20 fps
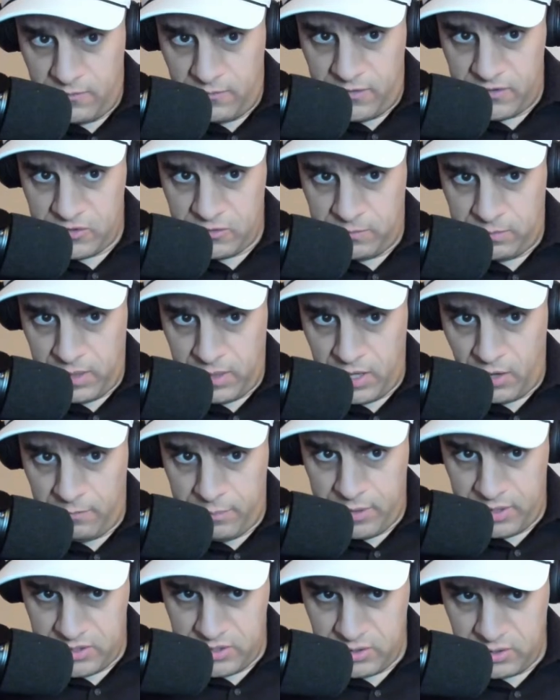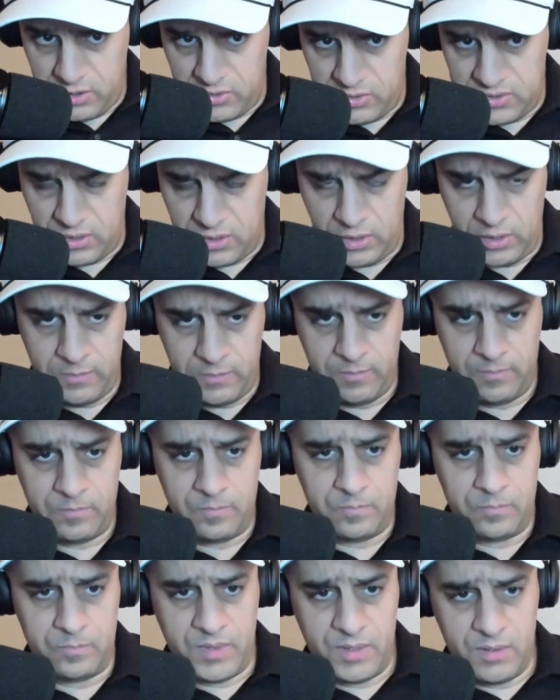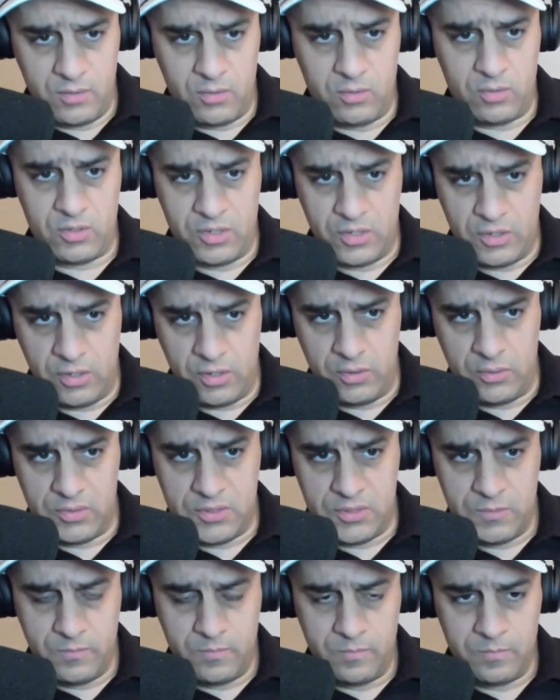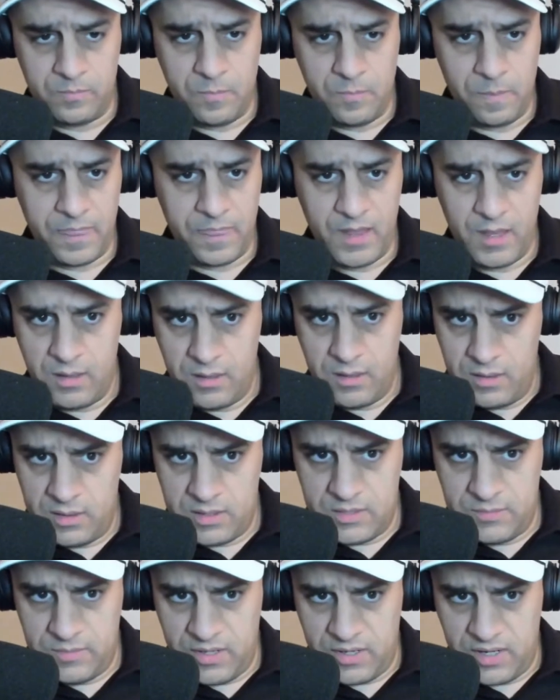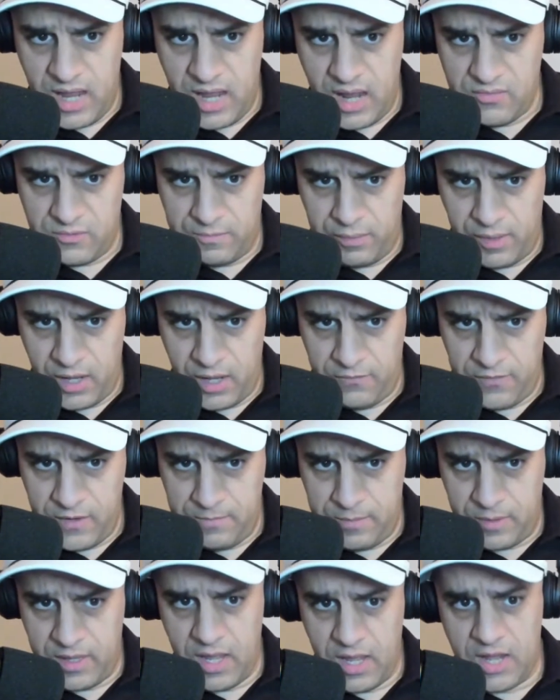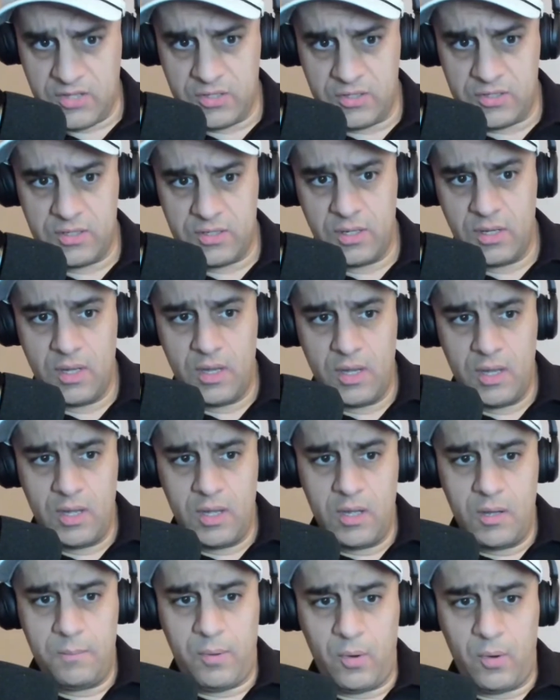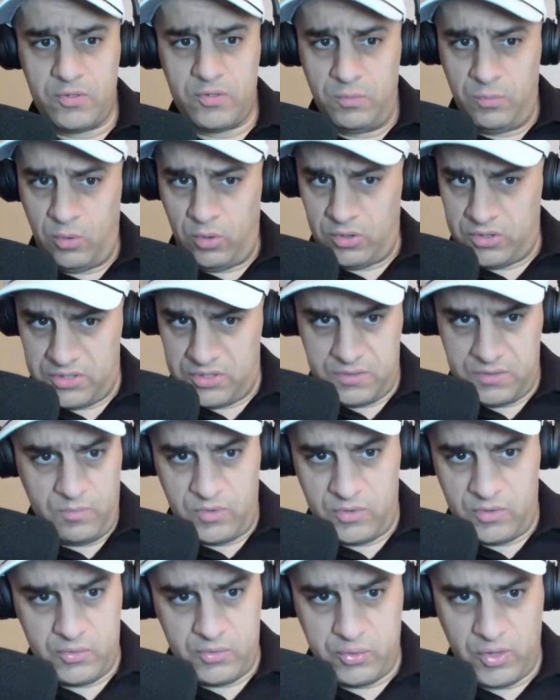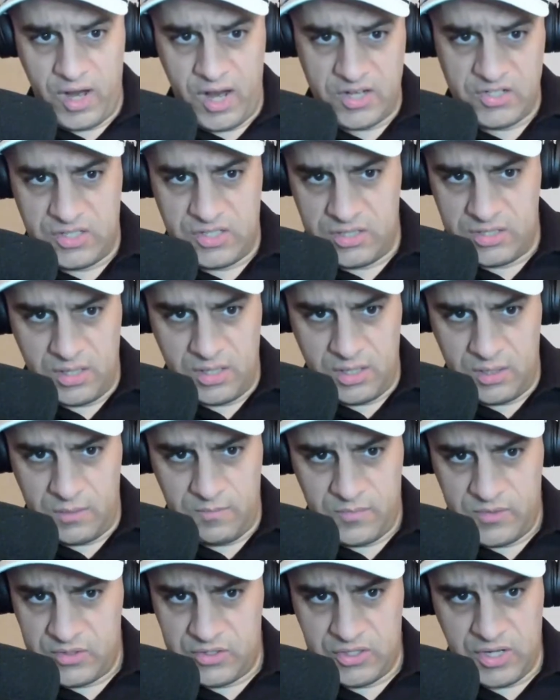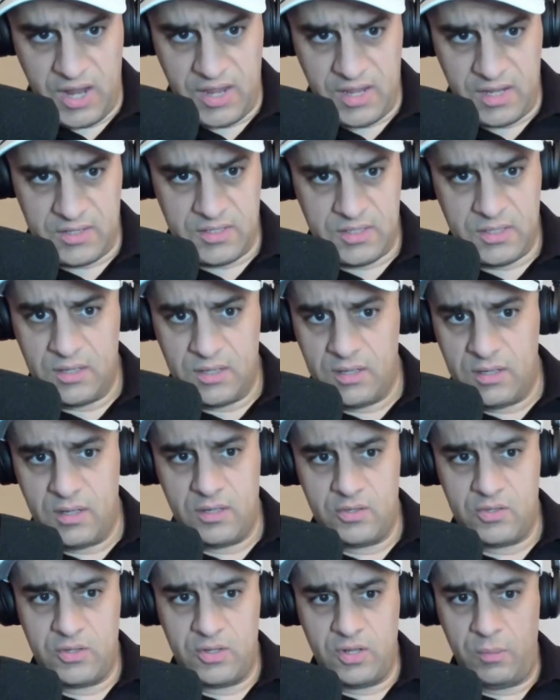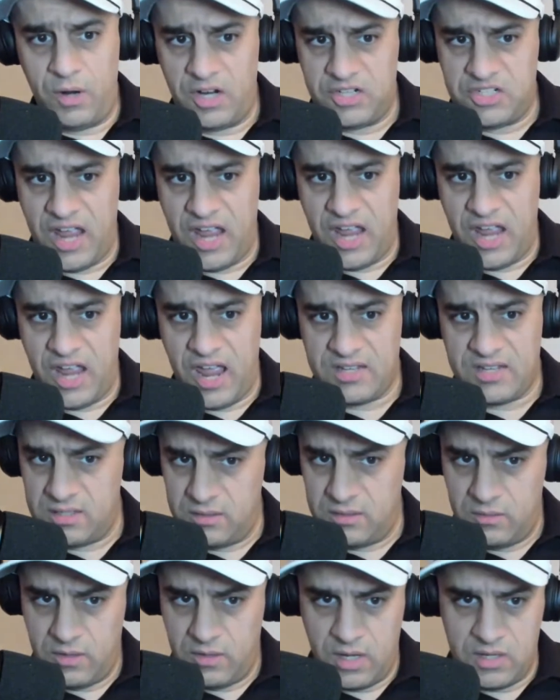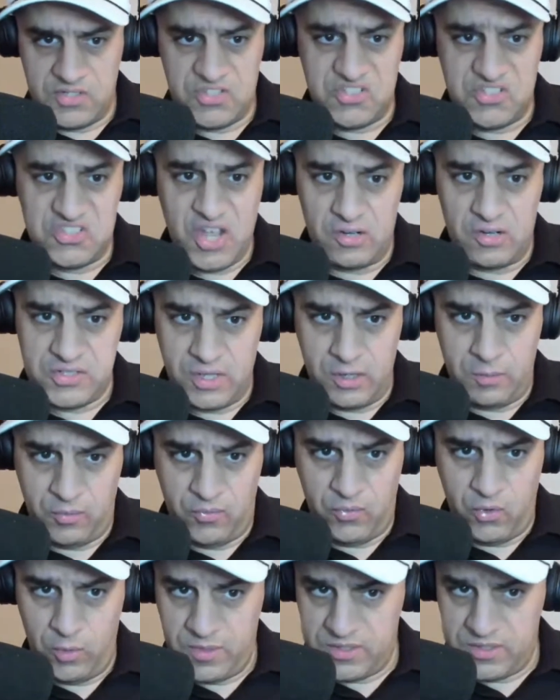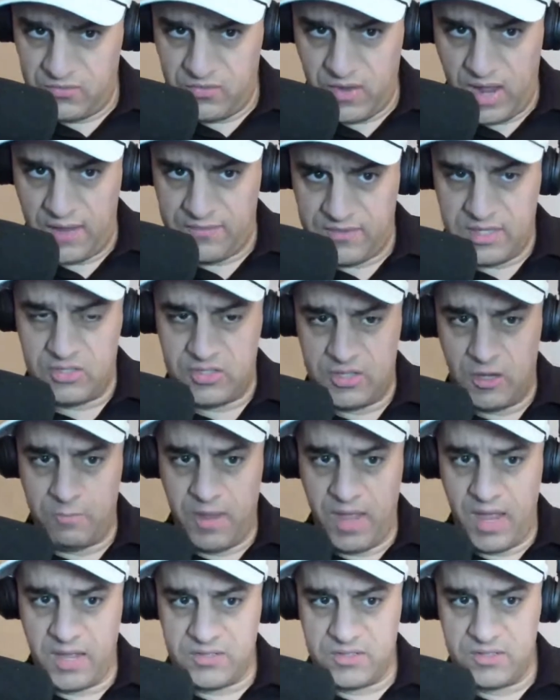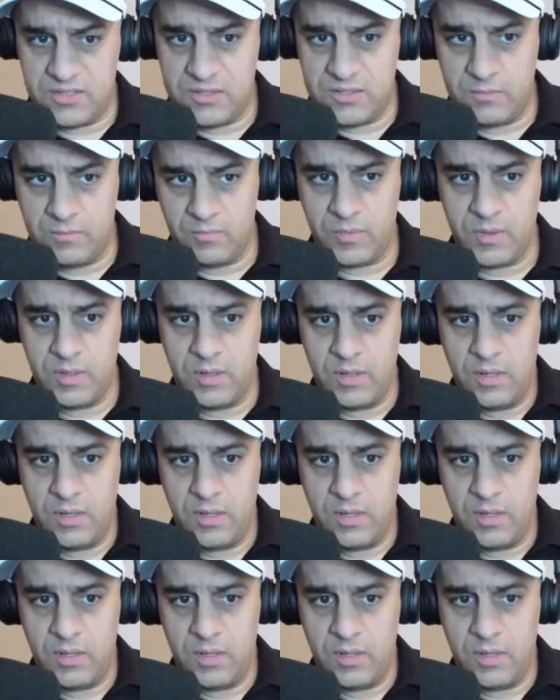the official playoff picture goes on or concludes. Some other games with playoff implications. Baltimore just trashed the Giants. Lamar Jackson, stellar performance, 5 touchdown passes.